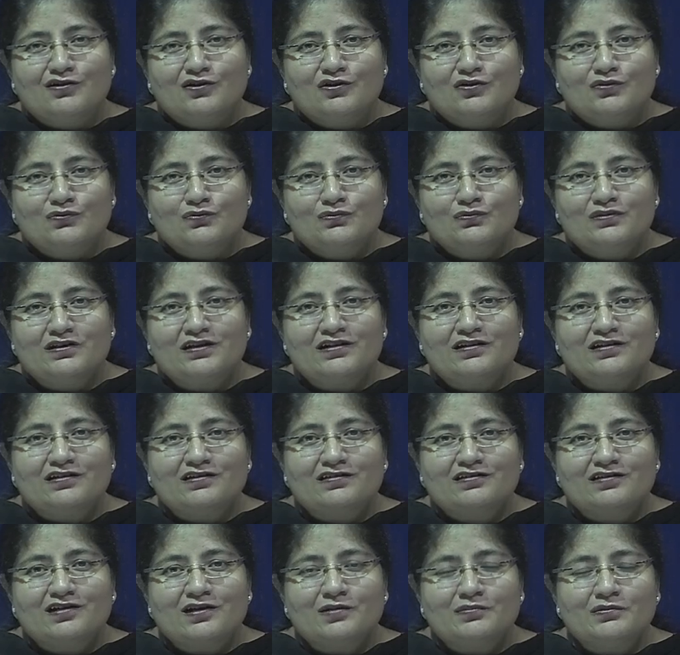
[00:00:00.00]
we are
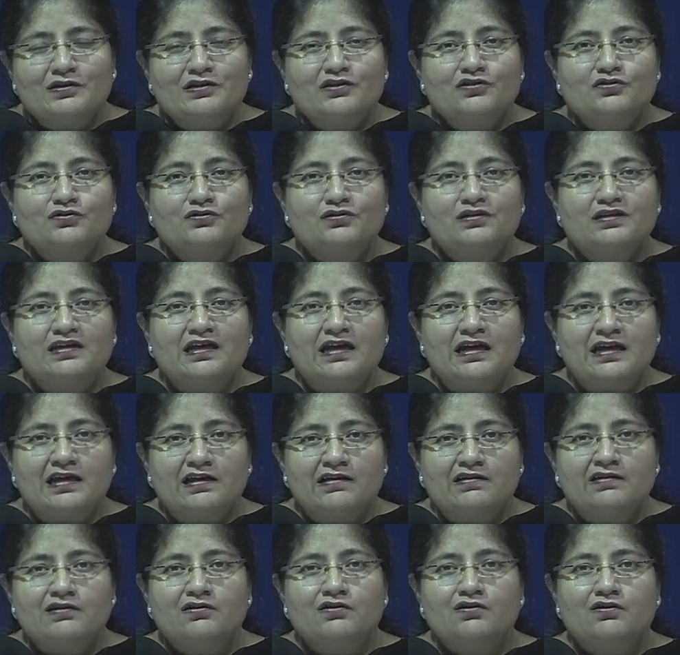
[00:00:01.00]
coming to the
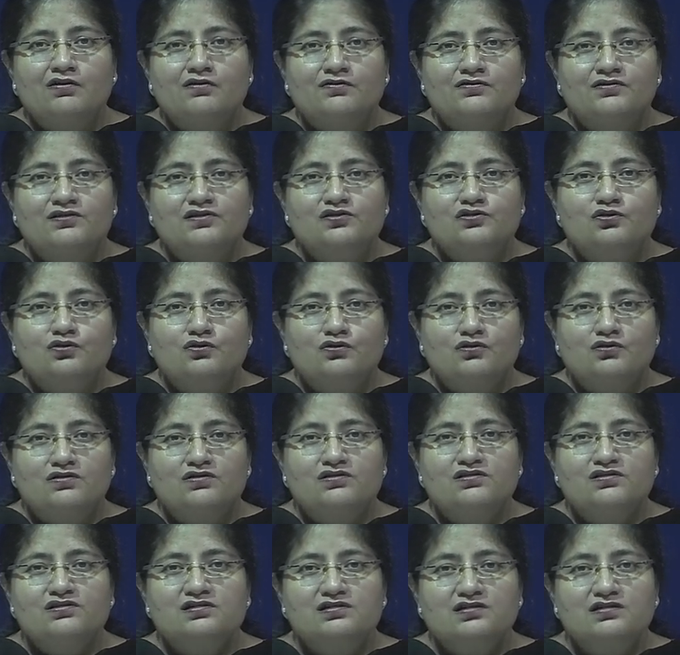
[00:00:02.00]
end of this course.
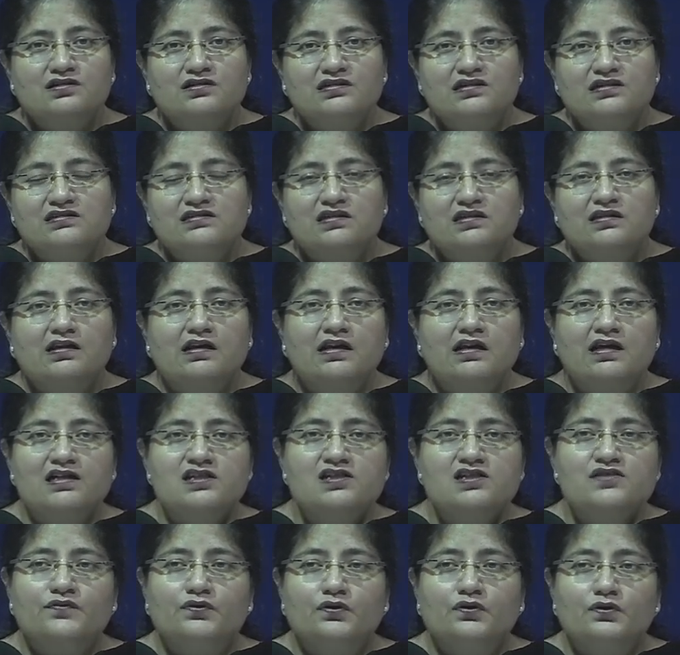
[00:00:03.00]
These are the last
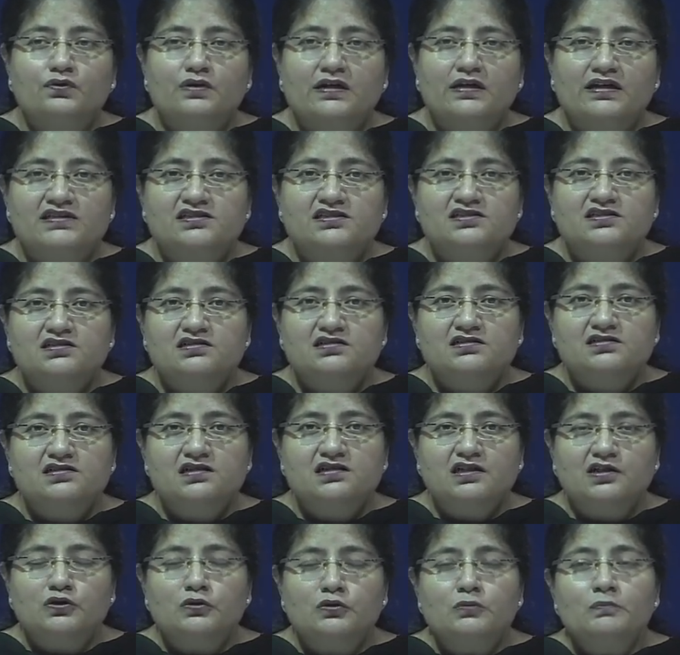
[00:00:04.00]
few lectures
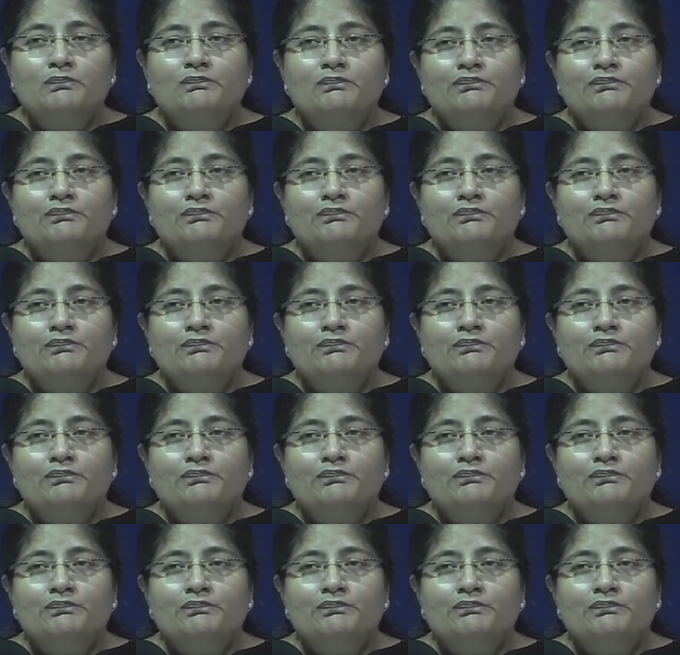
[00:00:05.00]
now.